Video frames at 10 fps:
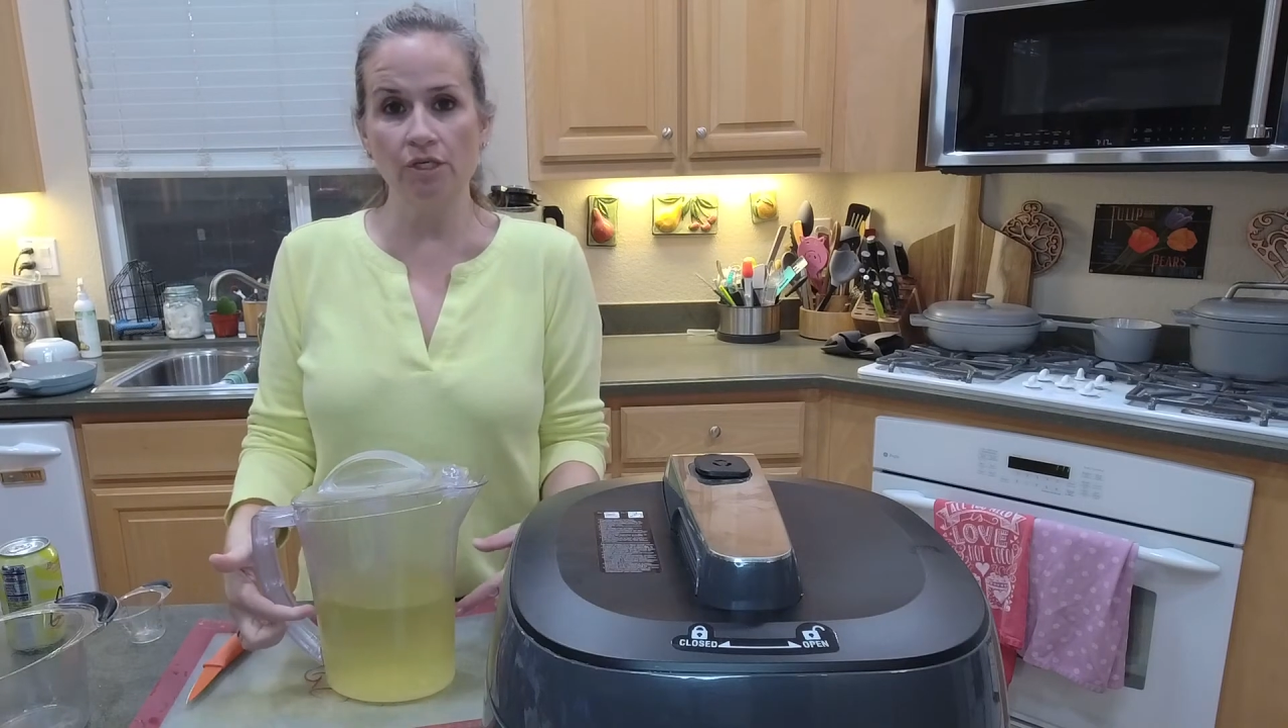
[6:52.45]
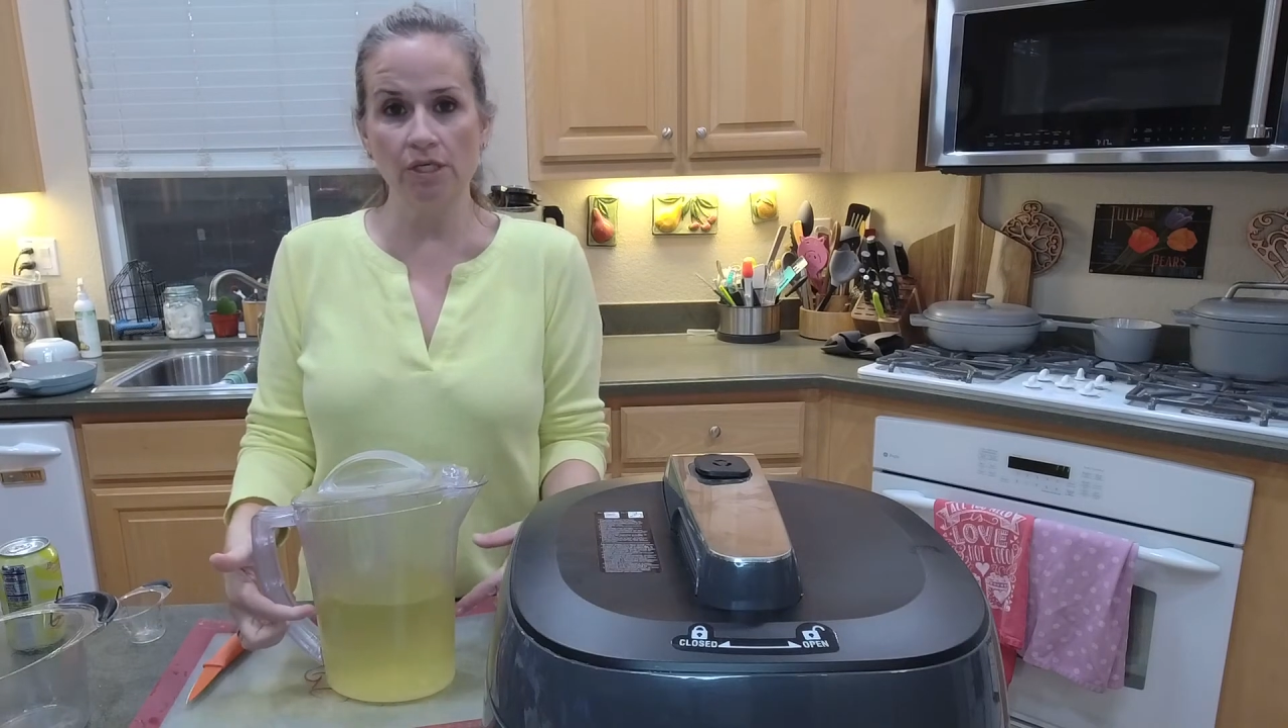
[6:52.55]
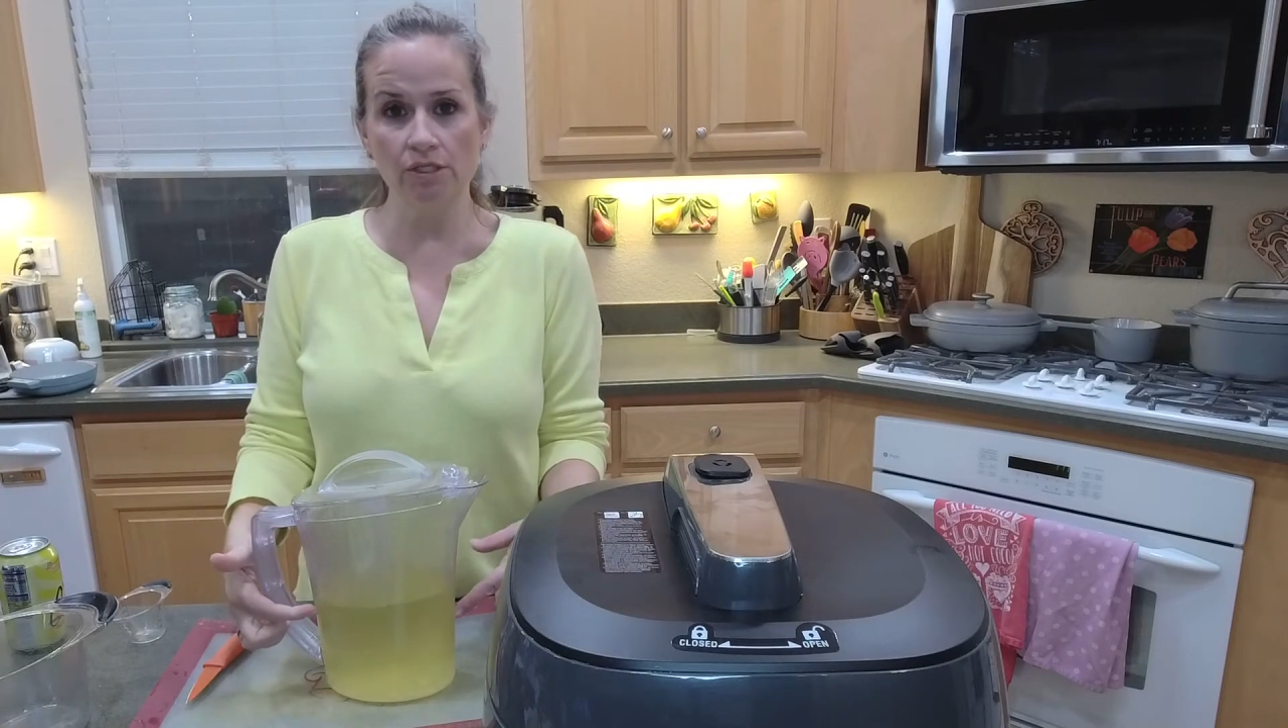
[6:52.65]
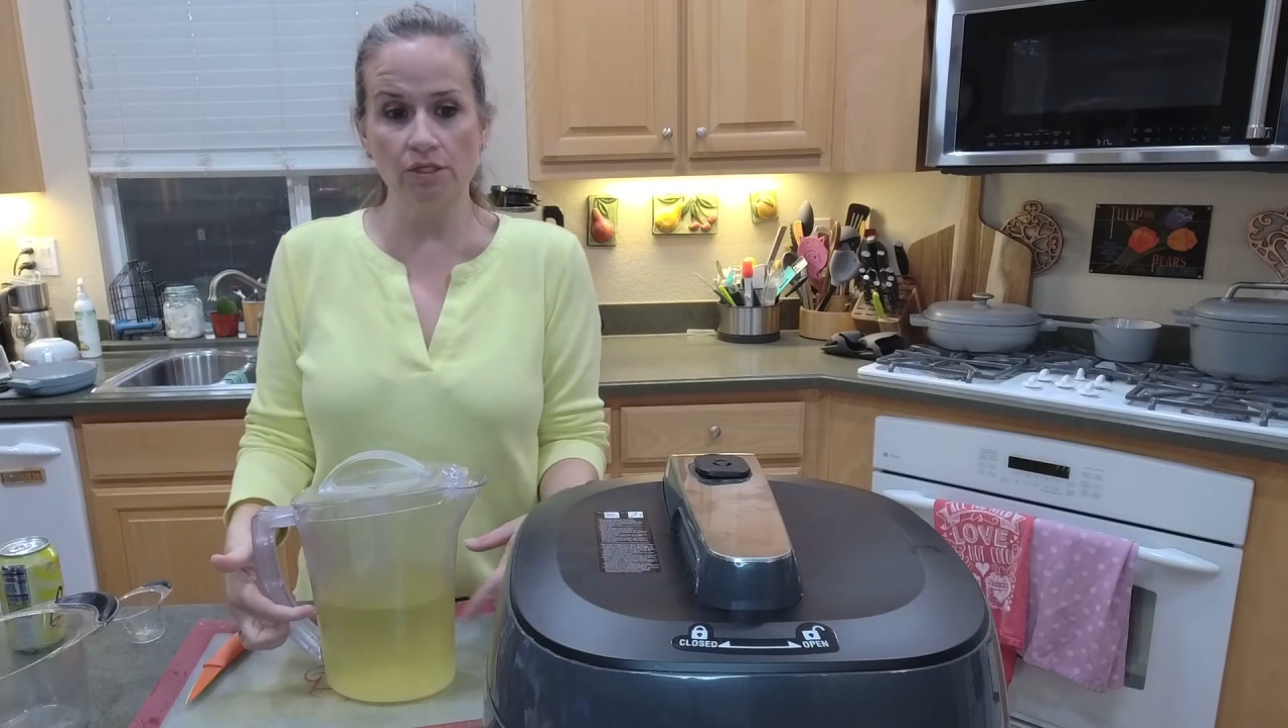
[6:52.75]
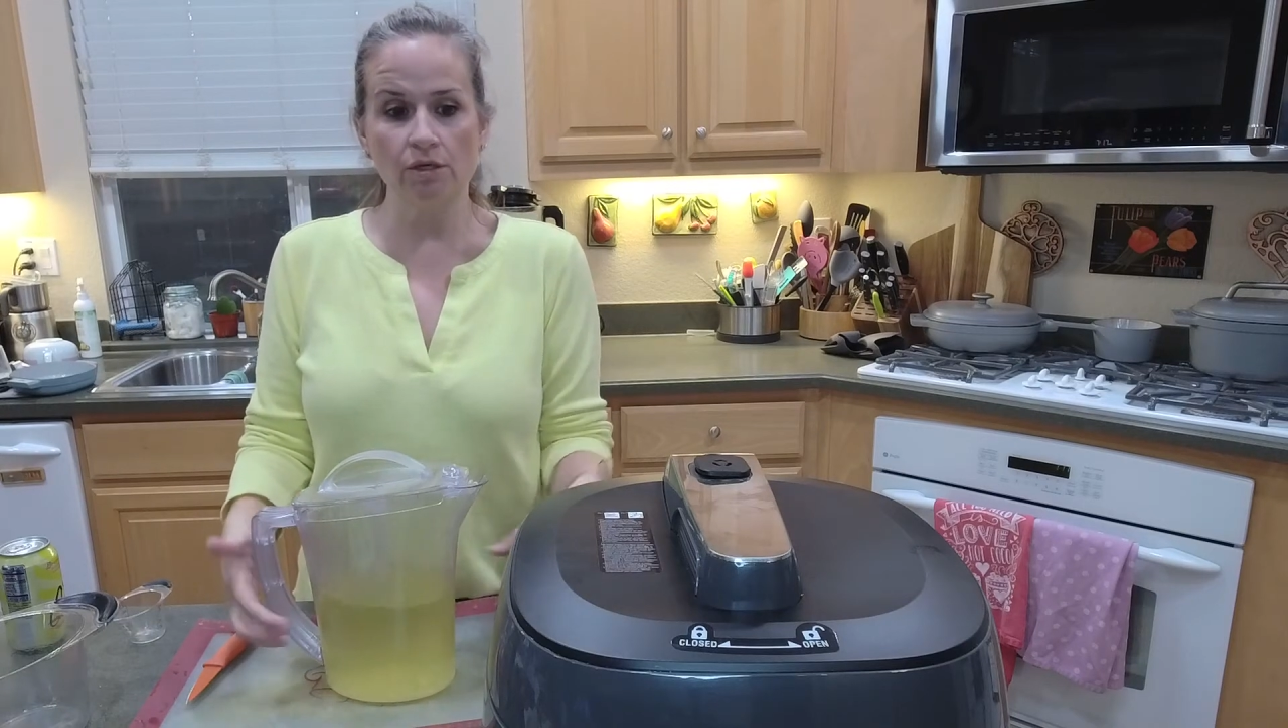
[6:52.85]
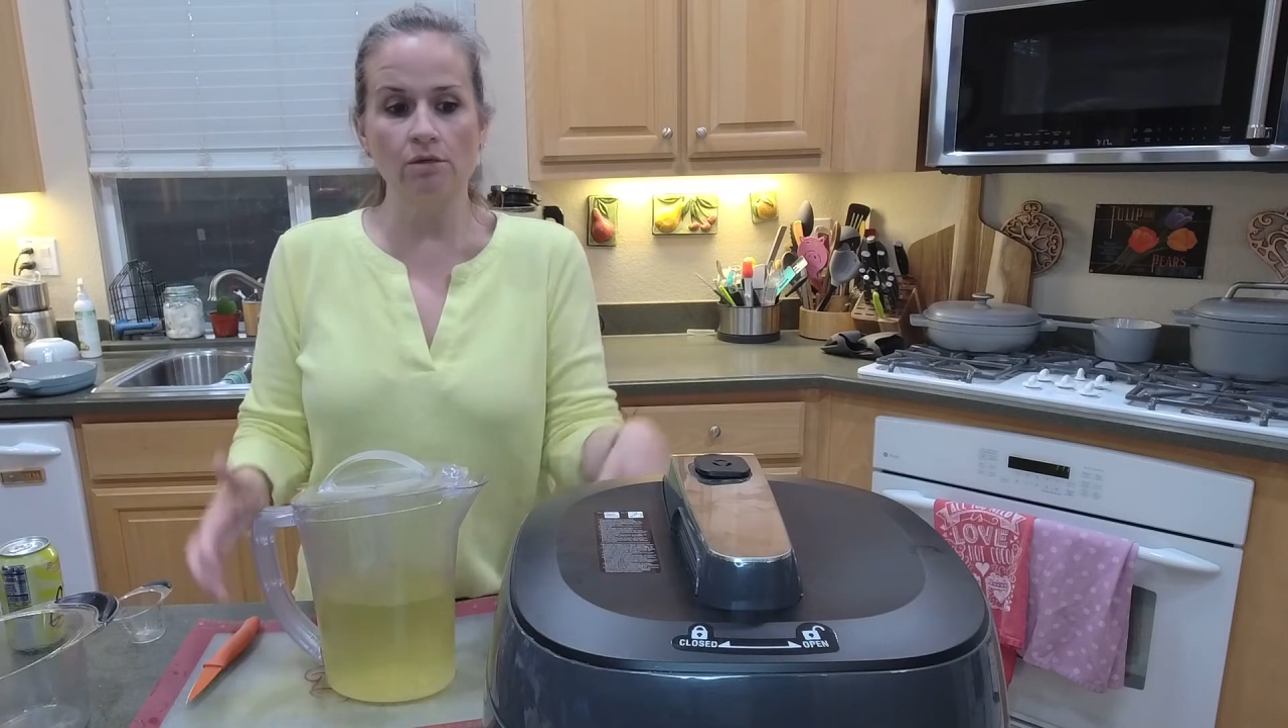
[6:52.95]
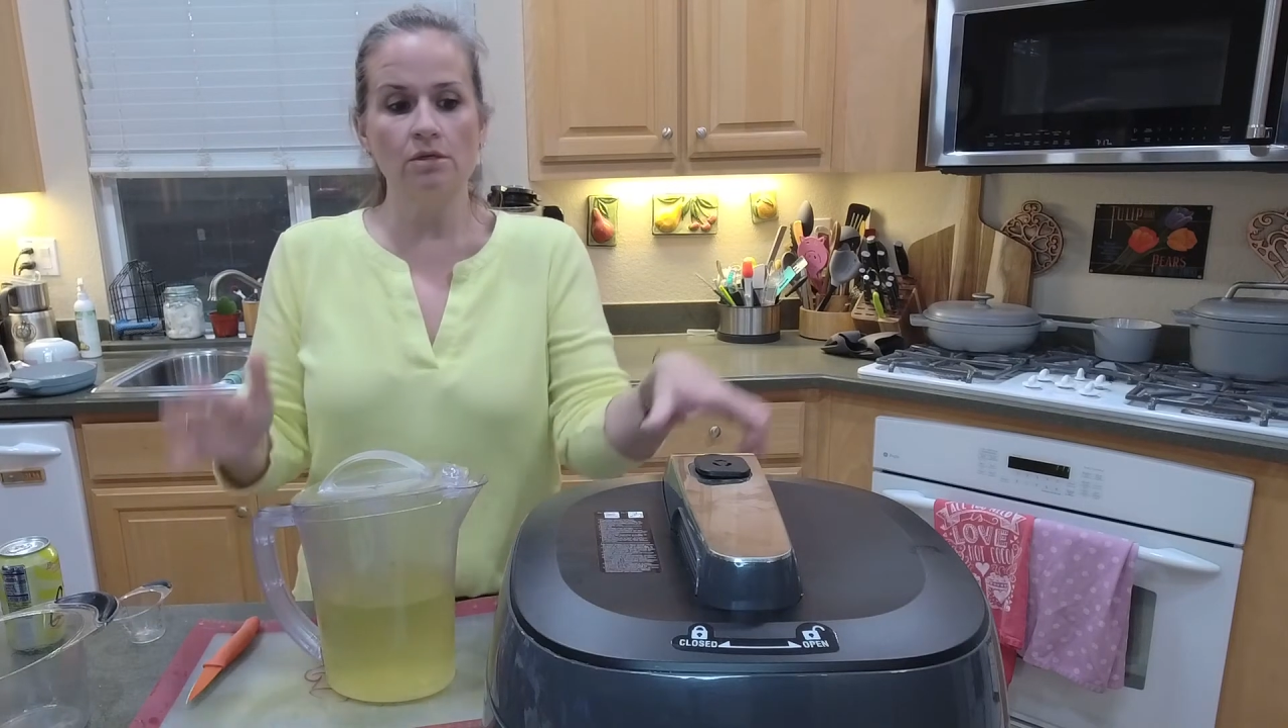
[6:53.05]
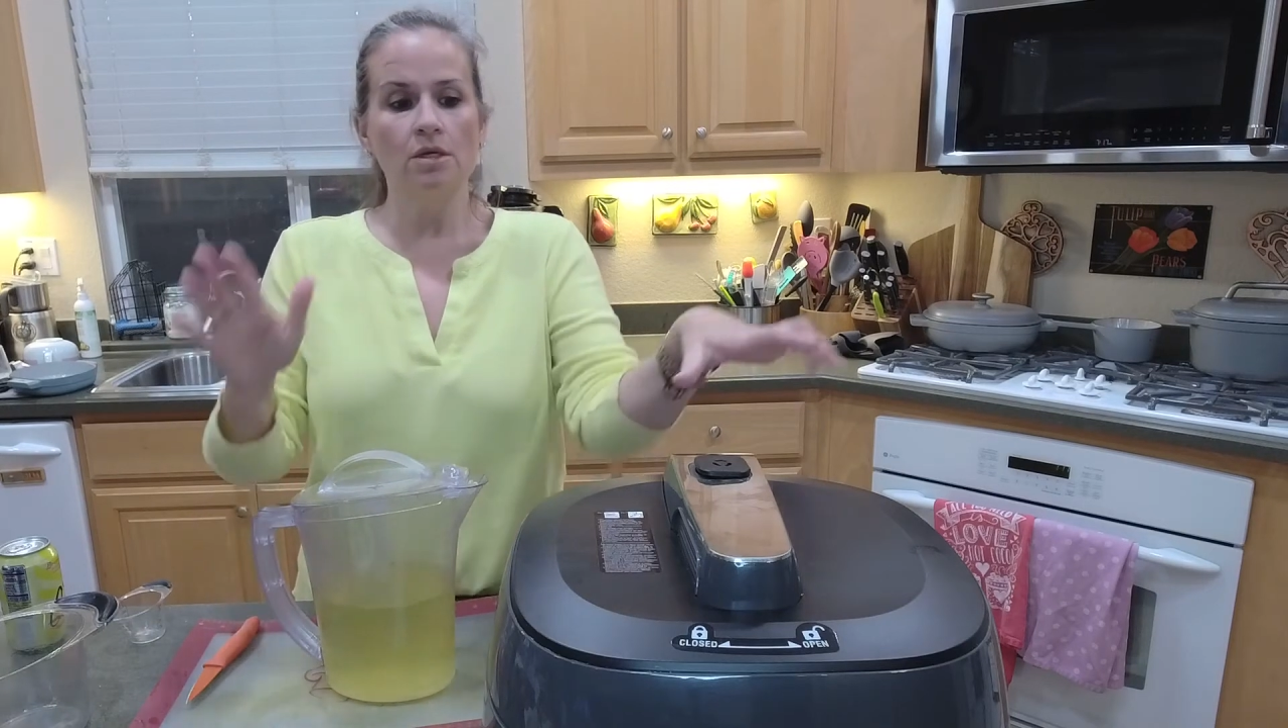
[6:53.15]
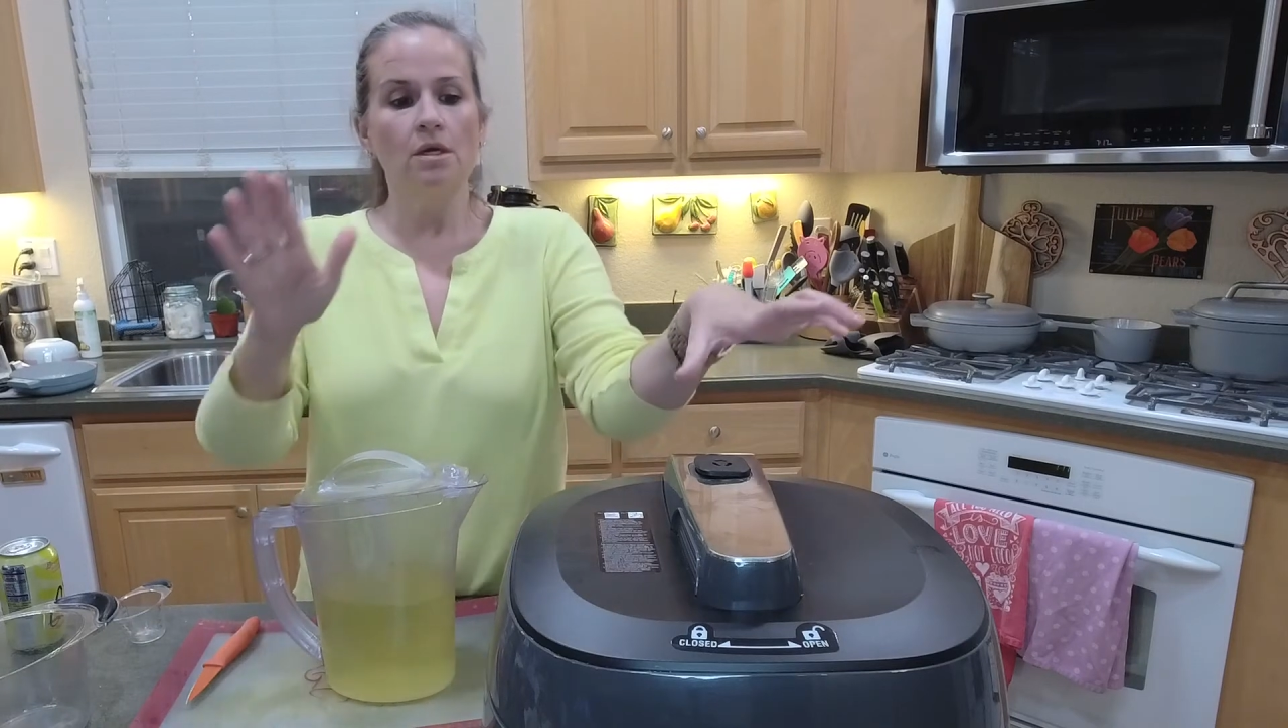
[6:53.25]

gonna do